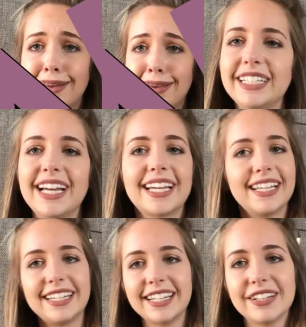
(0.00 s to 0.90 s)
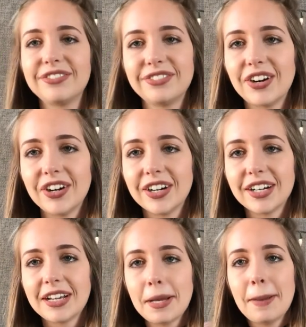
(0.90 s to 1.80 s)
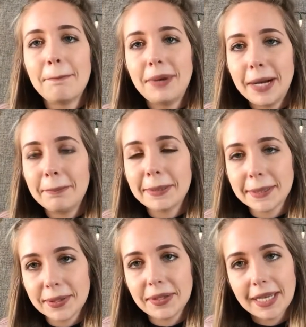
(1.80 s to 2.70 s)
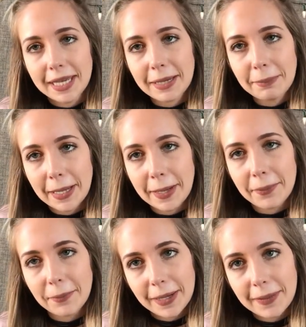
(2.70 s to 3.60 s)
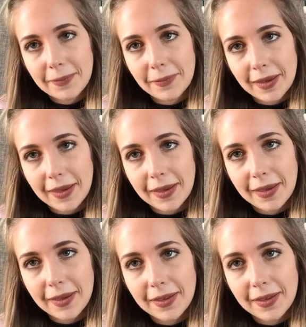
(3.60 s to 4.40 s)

You're not gonna get far pumping little eight pound weights, okay?